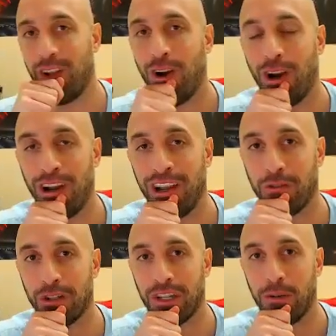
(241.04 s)
The R
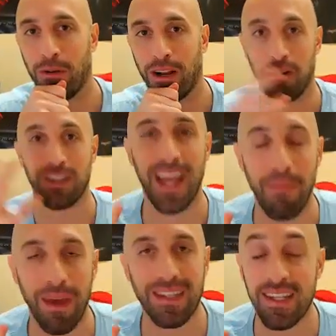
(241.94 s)
interval is going to be regular. Does that
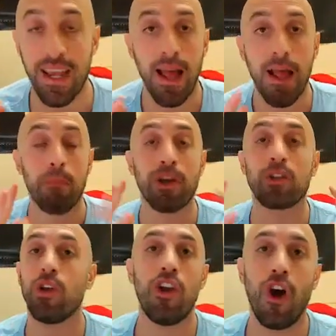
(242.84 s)
make sense? Because
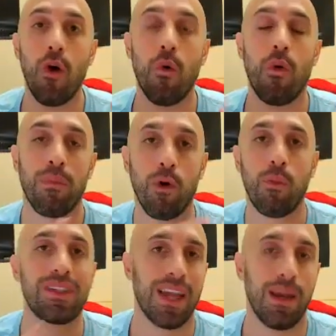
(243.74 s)
we know with
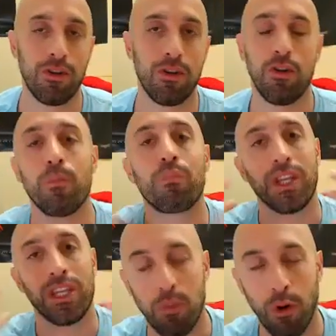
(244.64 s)
Mobitz type 2,
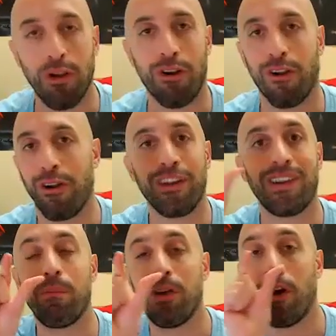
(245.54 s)
spoiler alert,
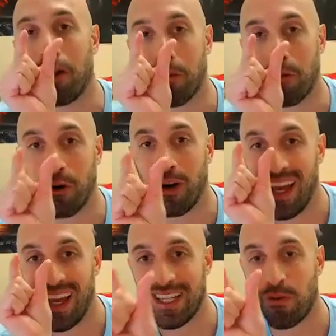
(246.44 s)
the PR interval
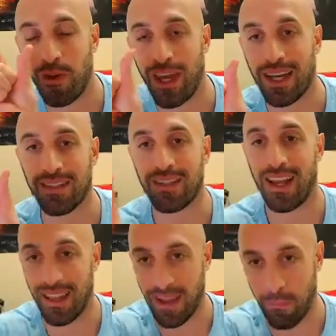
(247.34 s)
is fixed.
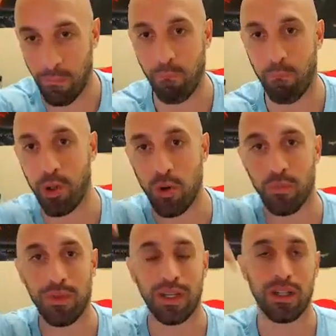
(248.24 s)
And then
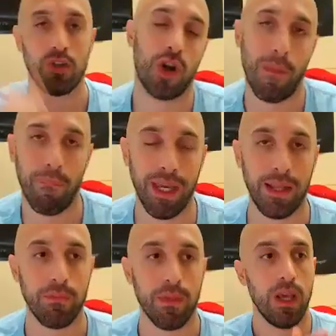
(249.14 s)
boom, drop
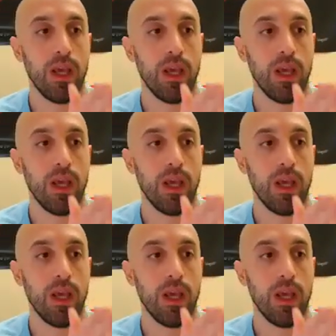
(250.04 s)
beat.